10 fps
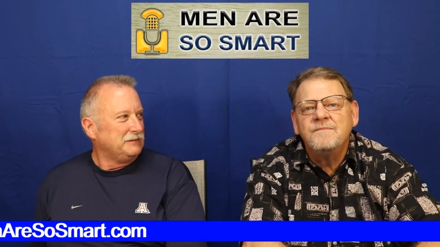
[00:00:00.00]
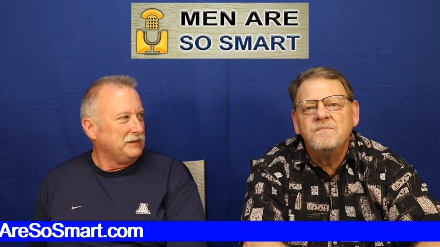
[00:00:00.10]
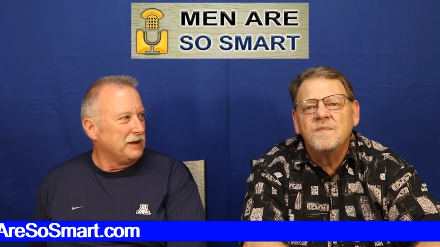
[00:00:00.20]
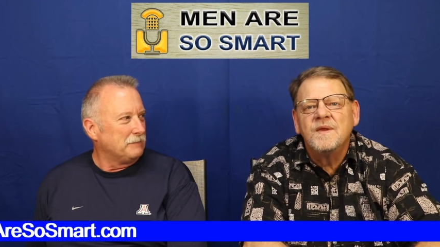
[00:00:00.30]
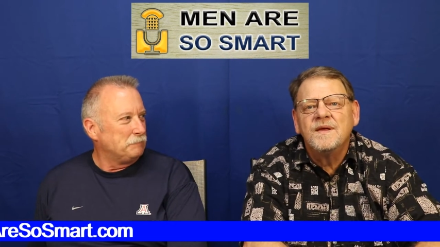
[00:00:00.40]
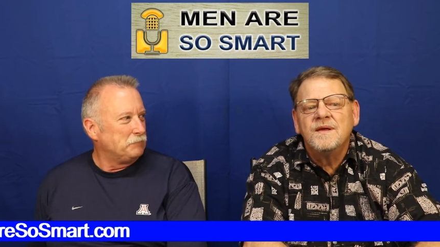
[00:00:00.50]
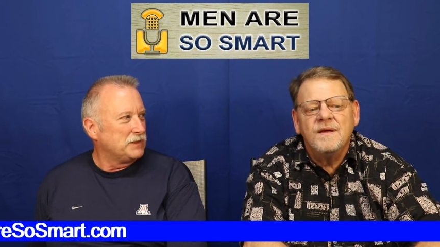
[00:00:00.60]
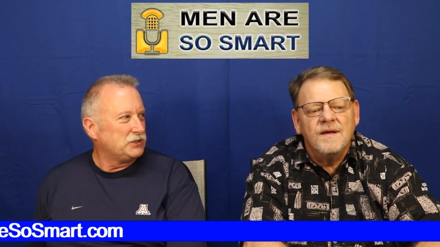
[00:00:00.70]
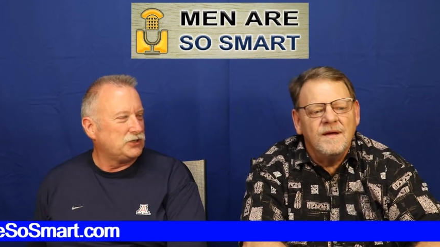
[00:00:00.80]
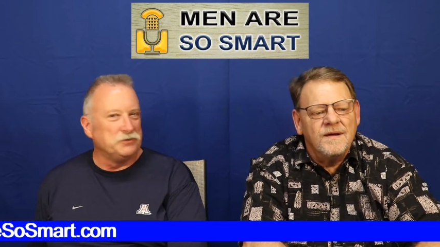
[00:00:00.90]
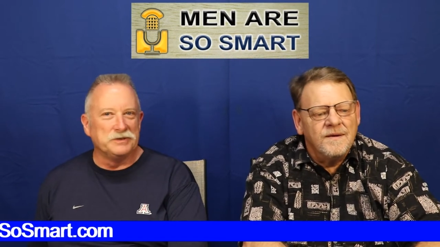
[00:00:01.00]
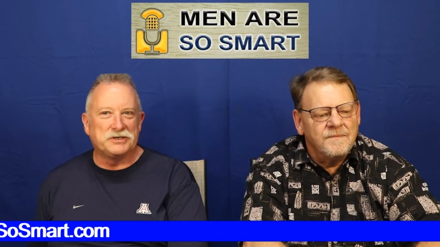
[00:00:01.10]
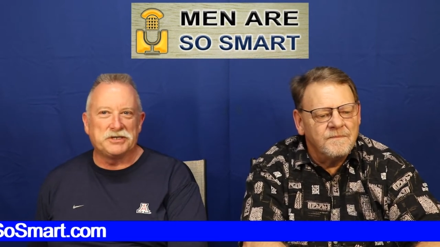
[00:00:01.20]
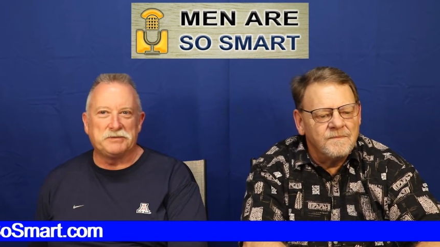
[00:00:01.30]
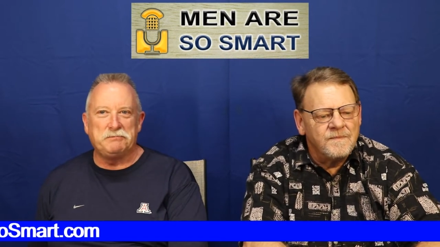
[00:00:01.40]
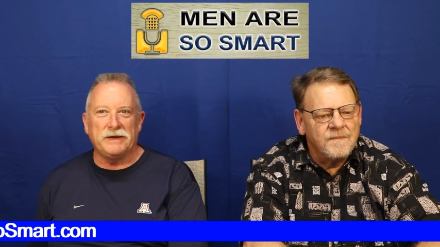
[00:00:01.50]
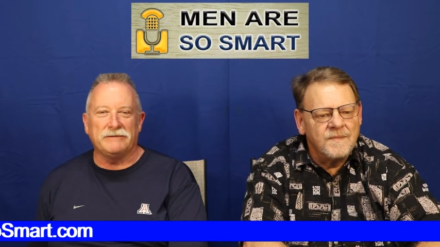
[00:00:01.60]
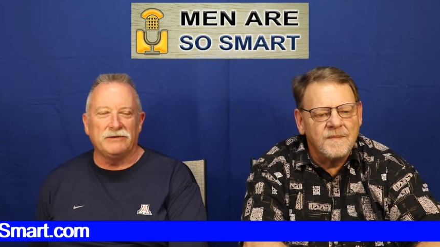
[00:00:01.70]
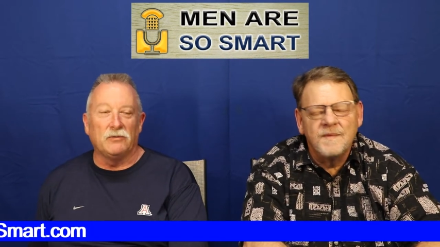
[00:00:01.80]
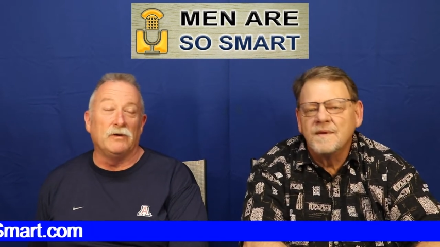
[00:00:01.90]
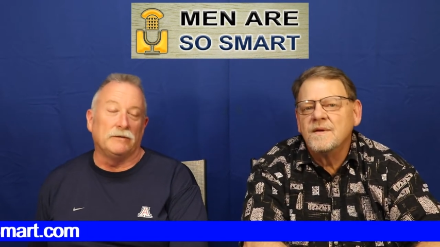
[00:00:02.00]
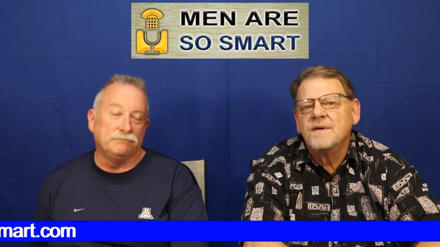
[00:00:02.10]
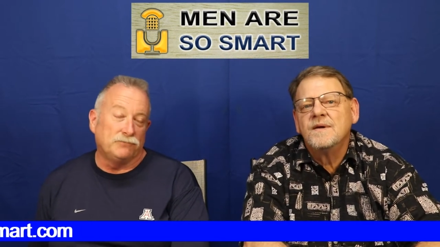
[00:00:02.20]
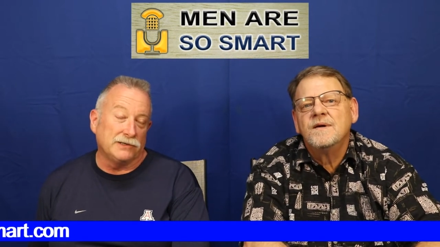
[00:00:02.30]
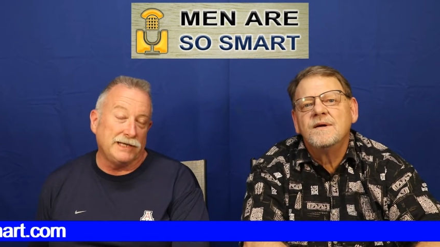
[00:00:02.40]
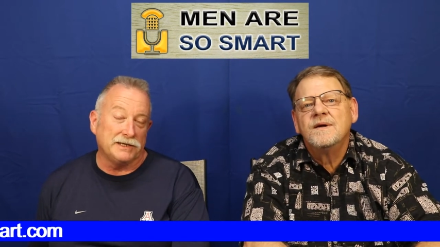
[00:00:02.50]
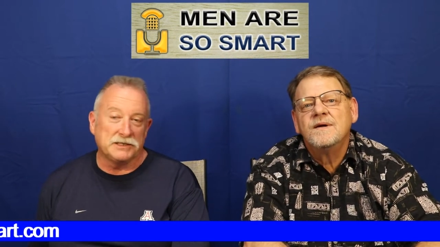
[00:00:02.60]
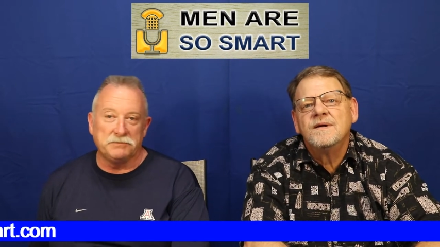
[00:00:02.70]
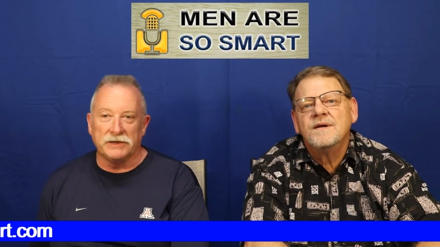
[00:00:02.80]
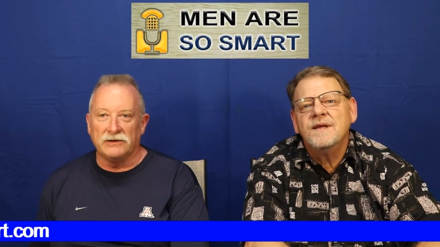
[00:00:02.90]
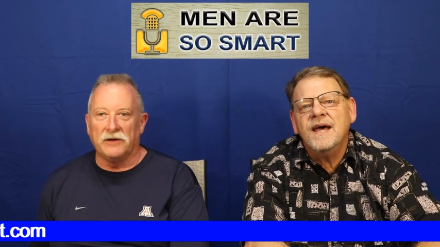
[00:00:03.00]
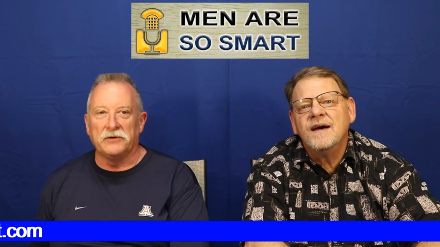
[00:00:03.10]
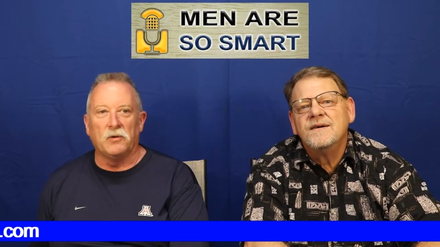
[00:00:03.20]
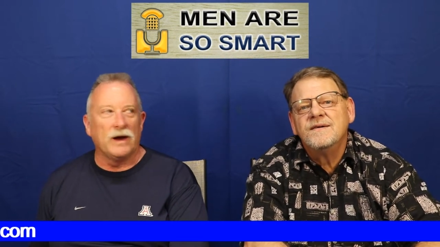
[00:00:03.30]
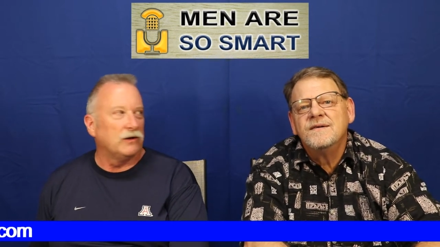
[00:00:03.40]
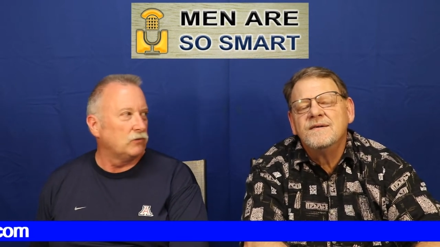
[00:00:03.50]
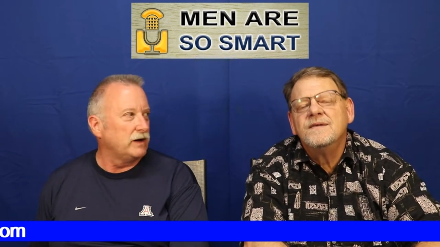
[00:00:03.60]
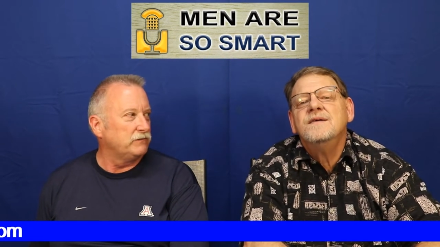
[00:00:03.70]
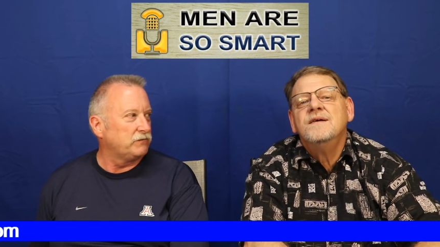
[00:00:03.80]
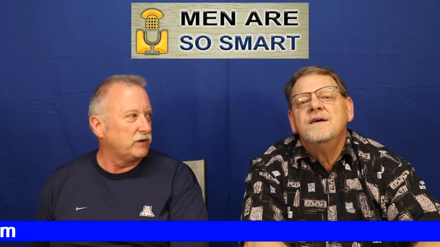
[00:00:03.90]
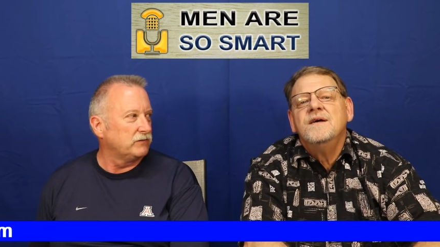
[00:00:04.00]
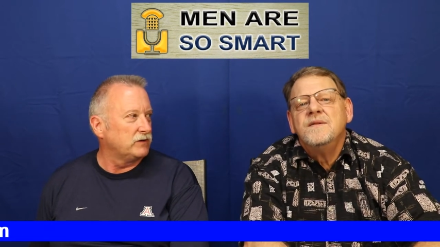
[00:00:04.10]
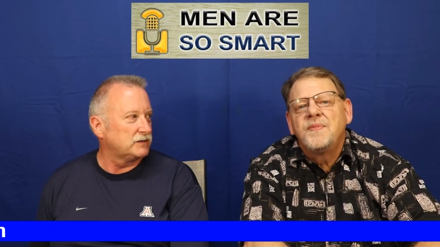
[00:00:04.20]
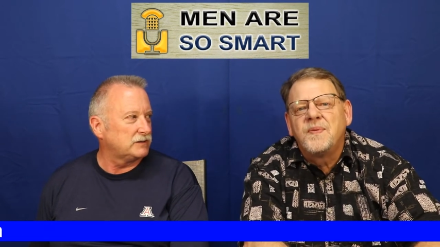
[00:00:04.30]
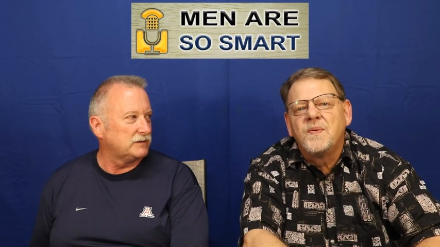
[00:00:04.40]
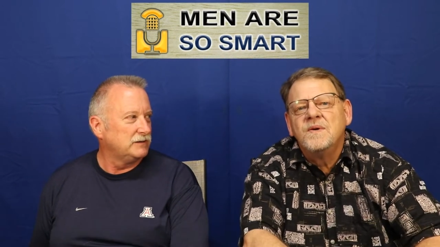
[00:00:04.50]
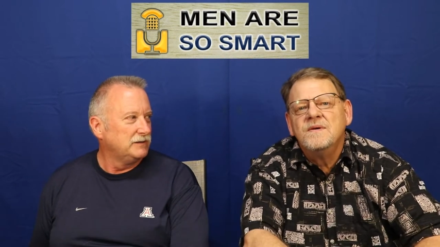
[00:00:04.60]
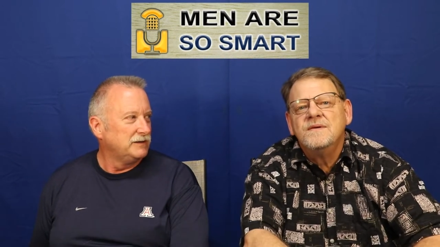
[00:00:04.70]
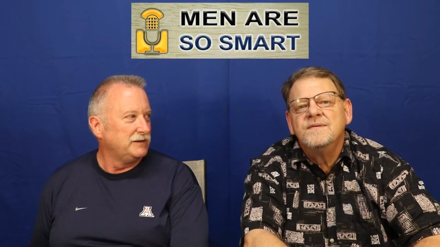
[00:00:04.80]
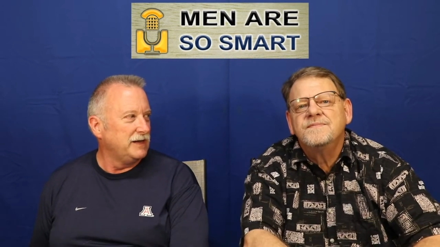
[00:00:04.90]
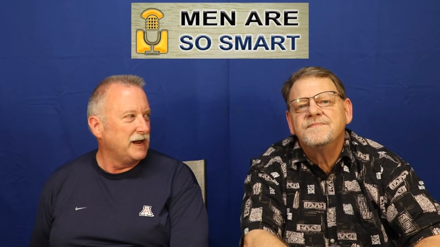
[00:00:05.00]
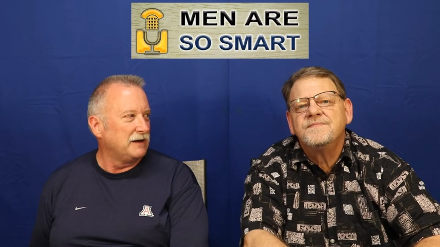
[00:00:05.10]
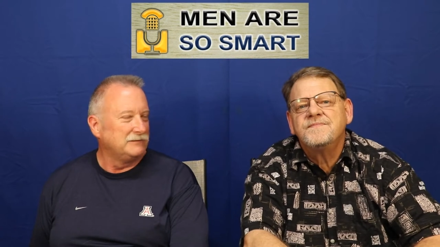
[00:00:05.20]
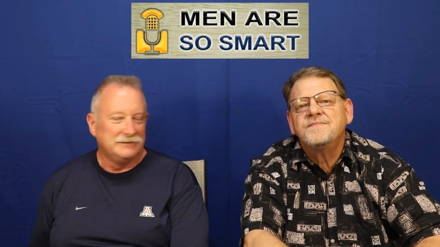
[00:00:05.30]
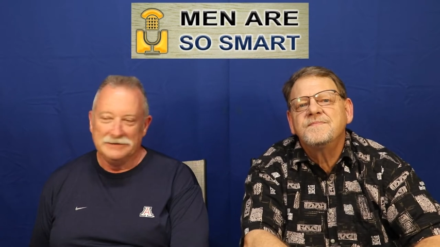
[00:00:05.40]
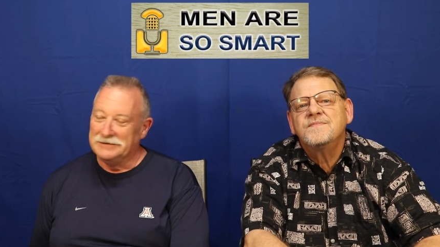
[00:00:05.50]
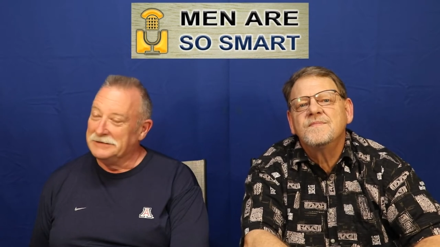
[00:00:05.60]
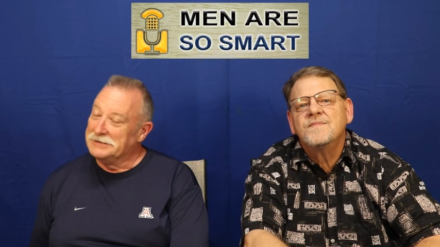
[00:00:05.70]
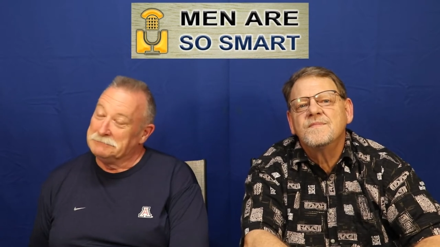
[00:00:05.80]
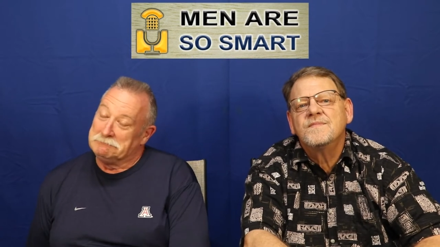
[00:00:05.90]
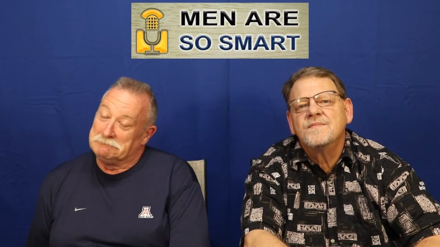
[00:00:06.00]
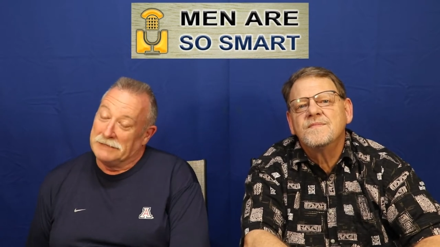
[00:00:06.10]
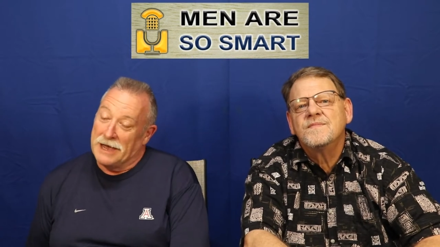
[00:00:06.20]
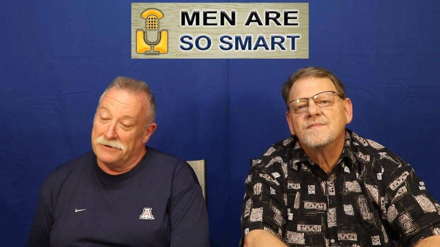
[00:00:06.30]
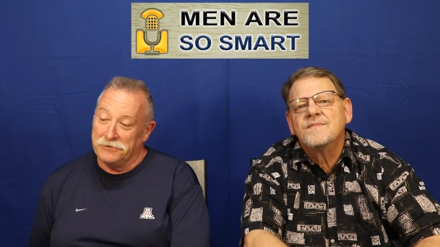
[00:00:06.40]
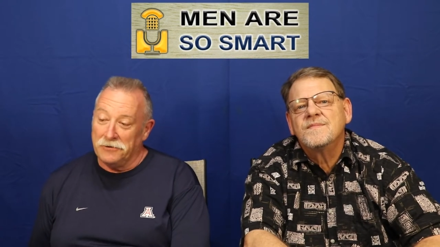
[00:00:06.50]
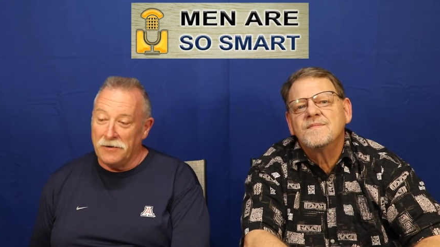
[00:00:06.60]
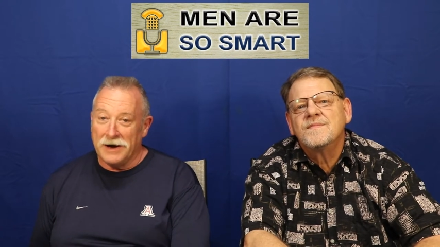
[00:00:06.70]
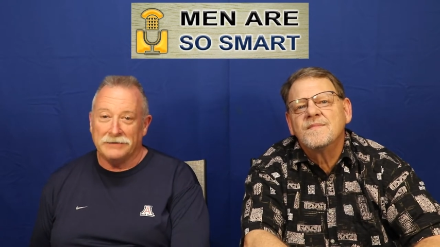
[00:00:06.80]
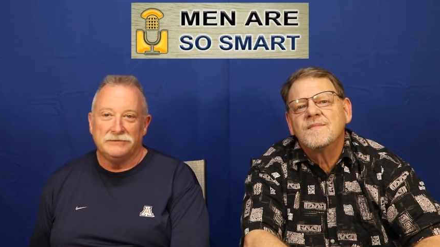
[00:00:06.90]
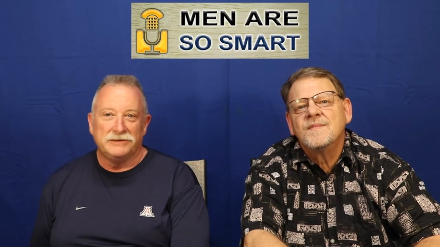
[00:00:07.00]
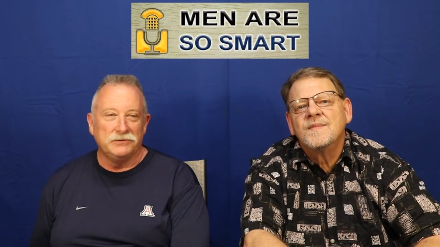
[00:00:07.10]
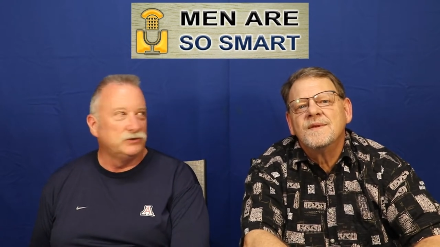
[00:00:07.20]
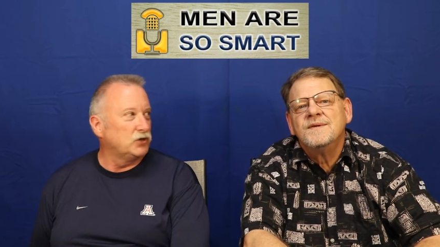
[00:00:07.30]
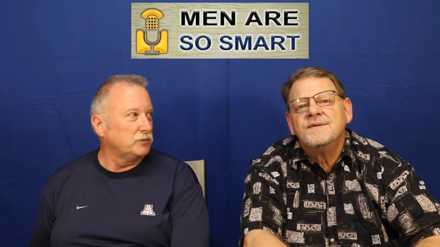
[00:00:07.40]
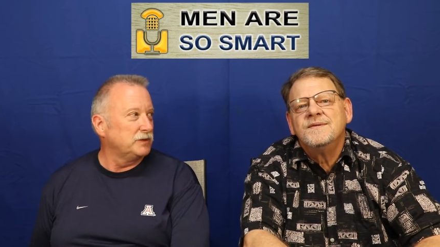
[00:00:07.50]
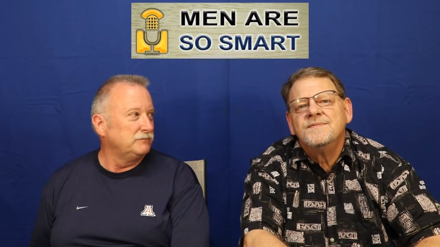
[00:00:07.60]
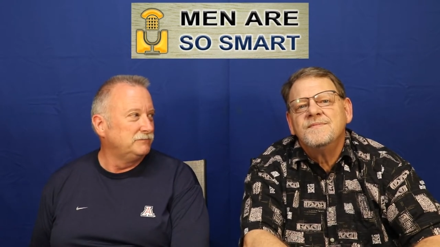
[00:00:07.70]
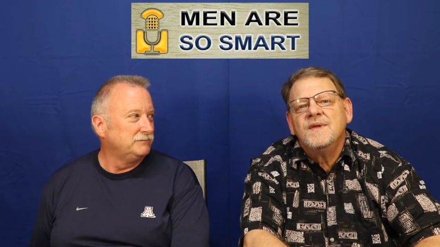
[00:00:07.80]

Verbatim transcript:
Speaker 1: Yeah. She would spit, well, pretend spit yeah. on the ground right in front of us. yeah. I don't know why. She was German.